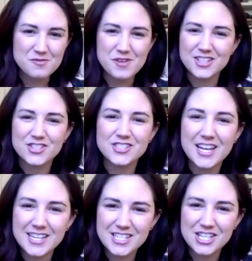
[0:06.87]
registered
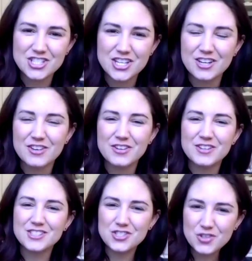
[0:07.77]
dietitian, who
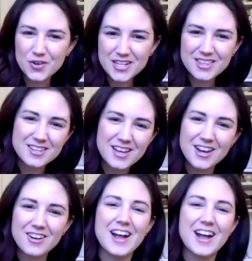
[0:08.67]
has joined the Not Your